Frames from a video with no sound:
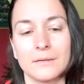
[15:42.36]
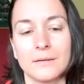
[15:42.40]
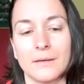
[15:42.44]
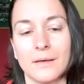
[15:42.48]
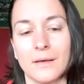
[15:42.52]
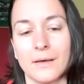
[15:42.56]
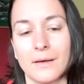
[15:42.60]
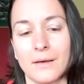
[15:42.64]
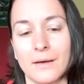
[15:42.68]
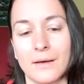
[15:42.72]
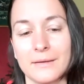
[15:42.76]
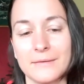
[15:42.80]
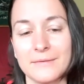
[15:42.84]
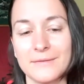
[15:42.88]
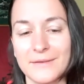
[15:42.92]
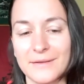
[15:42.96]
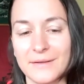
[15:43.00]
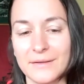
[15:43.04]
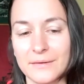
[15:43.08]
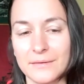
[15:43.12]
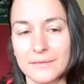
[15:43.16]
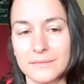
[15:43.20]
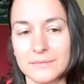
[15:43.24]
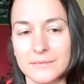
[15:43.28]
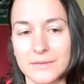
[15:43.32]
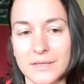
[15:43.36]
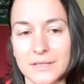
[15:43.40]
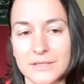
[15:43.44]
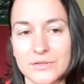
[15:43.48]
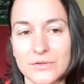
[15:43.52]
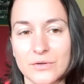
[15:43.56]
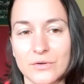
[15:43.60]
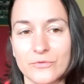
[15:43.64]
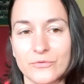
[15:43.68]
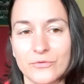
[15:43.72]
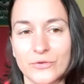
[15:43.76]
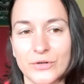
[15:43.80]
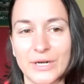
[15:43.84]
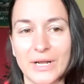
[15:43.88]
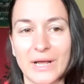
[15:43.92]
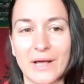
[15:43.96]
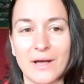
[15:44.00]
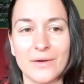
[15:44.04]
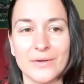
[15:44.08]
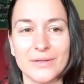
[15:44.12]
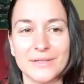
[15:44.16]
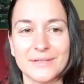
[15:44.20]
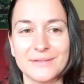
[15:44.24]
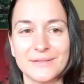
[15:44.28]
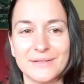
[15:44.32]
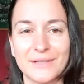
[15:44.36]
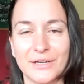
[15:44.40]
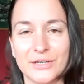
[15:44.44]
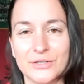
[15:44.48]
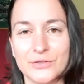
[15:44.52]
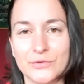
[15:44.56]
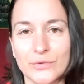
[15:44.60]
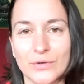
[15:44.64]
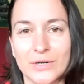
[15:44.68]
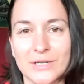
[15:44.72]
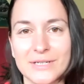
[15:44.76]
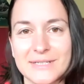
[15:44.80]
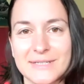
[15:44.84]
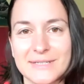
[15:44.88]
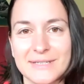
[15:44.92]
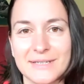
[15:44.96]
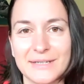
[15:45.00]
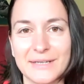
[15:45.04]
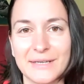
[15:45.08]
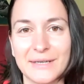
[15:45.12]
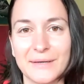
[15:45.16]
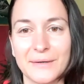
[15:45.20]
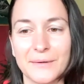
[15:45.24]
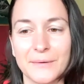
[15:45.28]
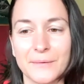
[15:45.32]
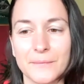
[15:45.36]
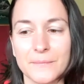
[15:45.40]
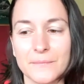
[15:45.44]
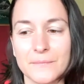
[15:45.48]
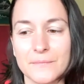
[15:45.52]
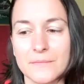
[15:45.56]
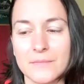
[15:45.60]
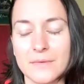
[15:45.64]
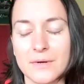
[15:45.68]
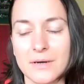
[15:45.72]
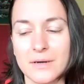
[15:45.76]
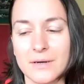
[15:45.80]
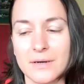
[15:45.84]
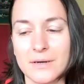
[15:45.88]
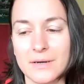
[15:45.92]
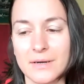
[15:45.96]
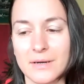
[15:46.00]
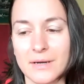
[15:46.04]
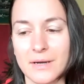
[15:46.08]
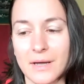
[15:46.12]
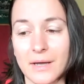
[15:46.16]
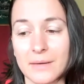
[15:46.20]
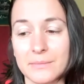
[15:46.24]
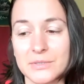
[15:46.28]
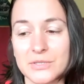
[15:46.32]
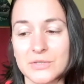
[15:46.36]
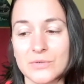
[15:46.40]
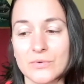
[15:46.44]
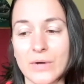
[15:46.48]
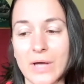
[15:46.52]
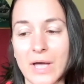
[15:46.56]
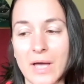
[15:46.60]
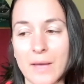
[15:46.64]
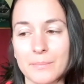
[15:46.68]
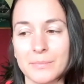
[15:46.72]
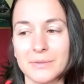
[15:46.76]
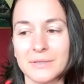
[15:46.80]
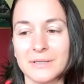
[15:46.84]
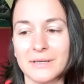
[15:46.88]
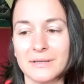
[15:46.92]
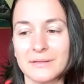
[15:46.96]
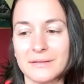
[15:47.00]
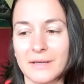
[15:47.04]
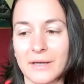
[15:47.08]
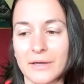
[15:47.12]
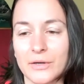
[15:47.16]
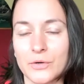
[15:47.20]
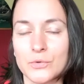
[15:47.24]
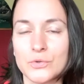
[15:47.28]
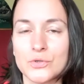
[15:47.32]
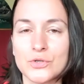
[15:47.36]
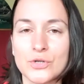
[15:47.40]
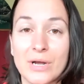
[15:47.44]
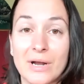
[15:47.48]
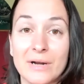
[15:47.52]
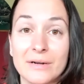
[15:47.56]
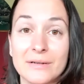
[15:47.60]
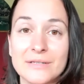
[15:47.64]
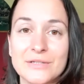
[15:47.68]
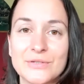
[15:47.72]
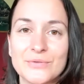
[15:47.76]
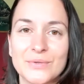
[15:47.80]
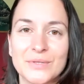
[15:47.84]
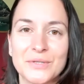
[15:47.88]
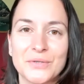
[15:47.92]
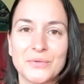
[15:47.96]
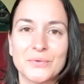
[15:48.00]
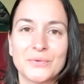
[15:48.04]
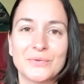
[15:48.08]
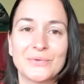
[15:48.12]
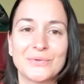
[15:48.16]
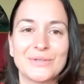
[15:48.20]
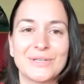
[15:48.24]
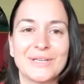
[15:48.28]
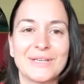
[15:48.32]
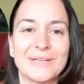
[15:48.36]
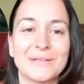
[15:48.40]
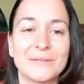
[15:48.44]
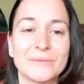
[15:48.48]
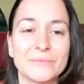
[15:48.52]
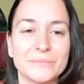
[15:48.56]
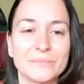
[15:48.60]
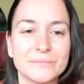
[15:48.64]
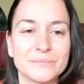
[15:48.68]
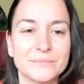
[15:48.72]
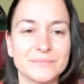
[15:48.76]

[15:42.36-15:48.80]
Yeah, I think that's all for now, and thanks for listening. I'm so happy that I could share this with you today.